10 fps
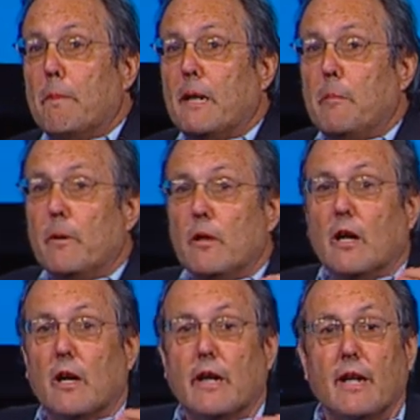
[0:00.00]
people
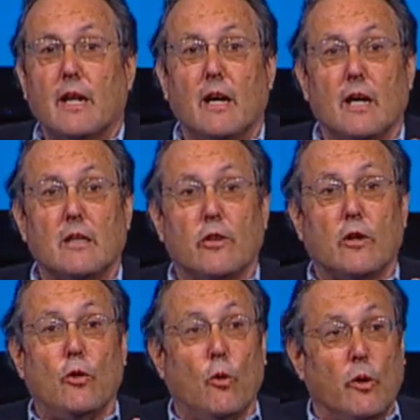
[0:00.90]
are going to cut the
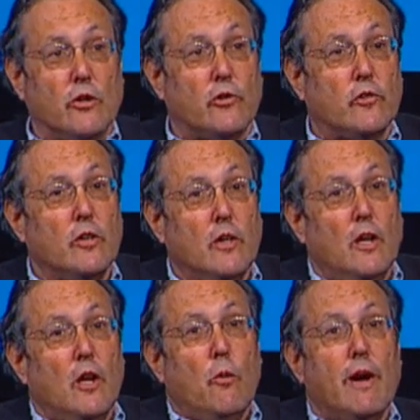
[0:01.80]
cords.
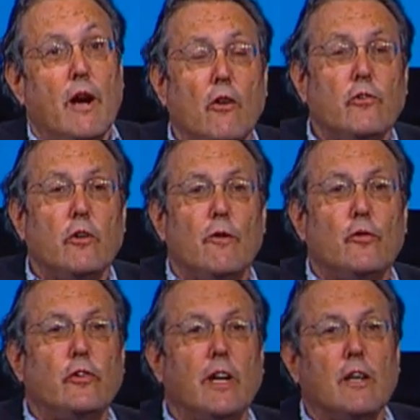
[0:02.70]
We also have
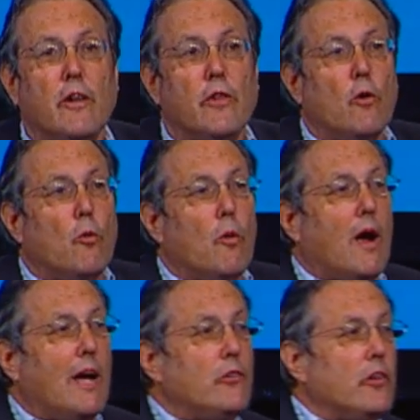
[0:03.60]
seen on the
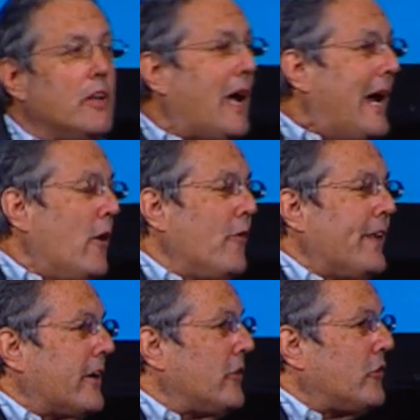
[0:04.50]
horizon, I don't
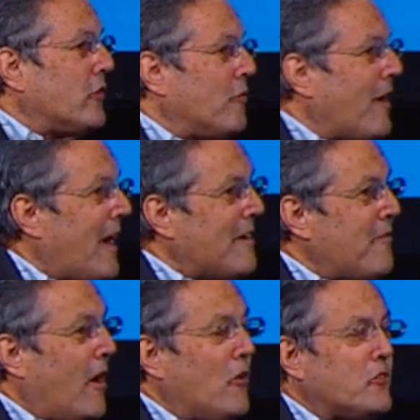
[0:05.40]
think it'll survive
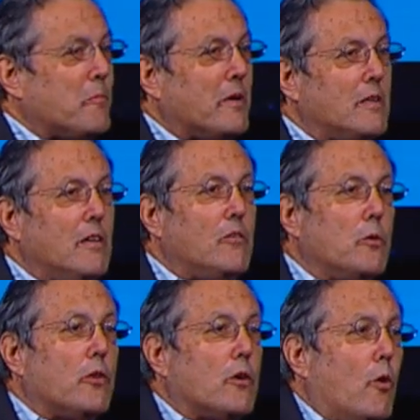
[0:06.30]
ultimately
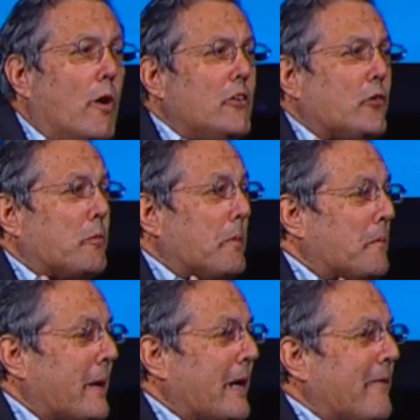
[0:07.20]
through the courts,
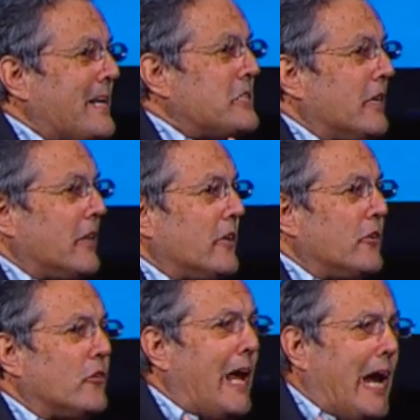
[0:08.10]
but Barry
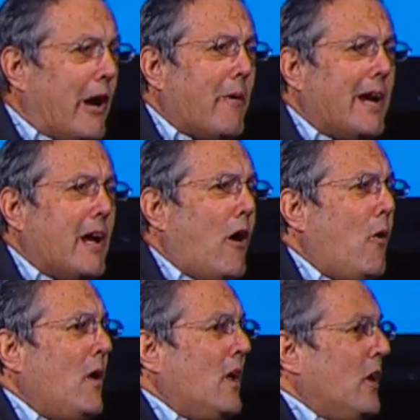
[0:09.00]
Diller's
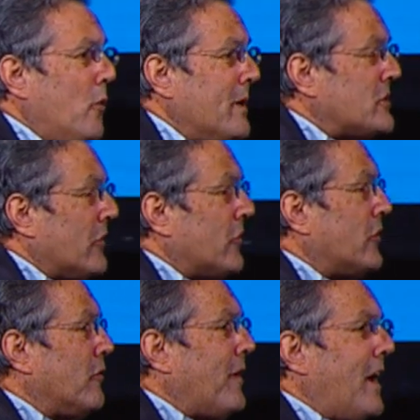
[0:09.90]
Aereo, which has
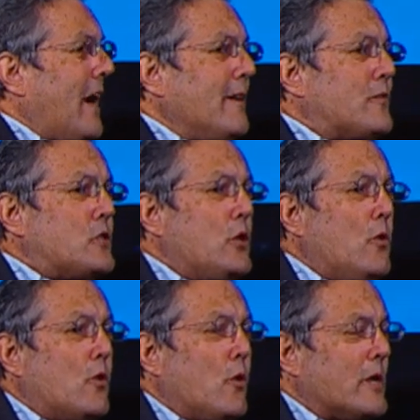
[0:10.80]
survived
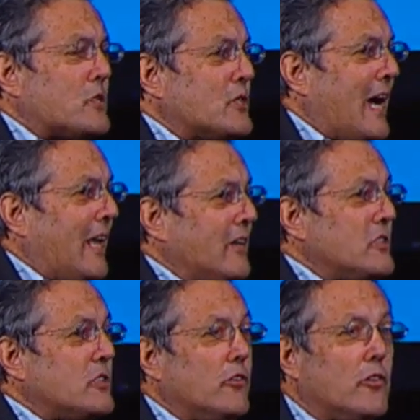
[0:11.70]
two court
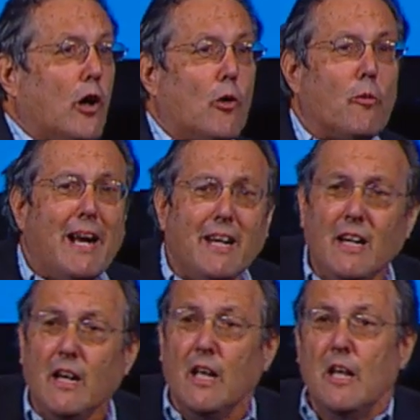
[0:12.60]
challenges
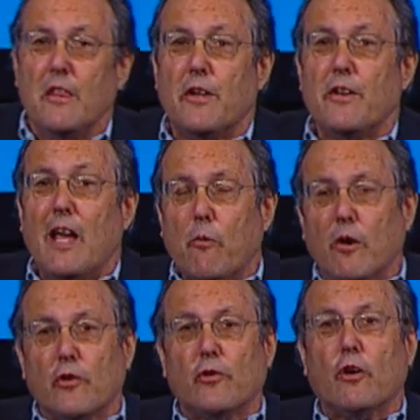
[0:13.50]
already. The
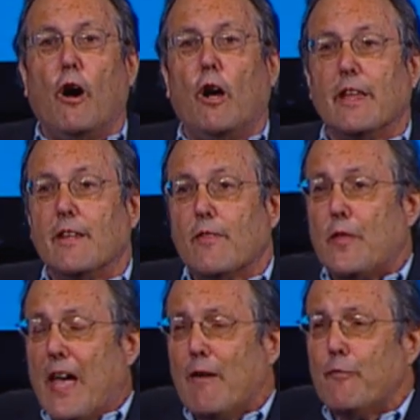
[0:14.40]
networks call it
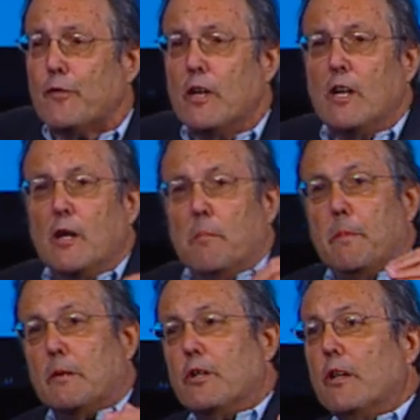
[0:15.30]
theft,
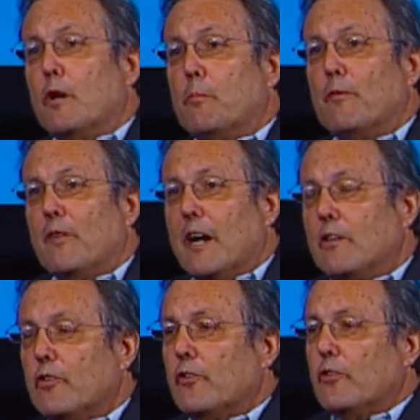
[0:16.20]
but Diller
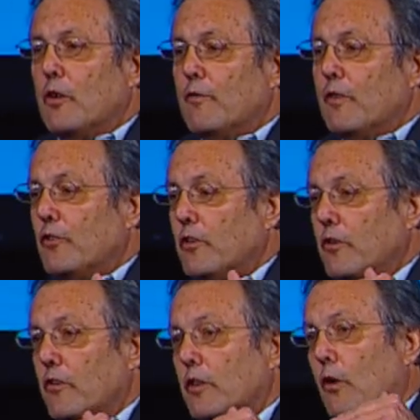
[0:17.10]
provides a service
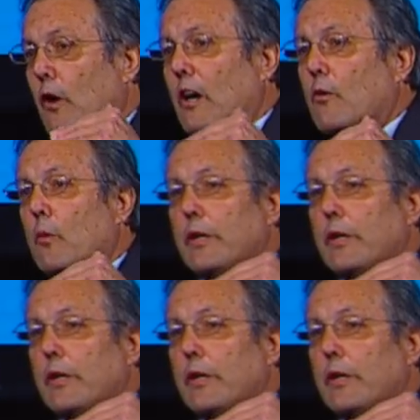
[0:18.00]
in New York where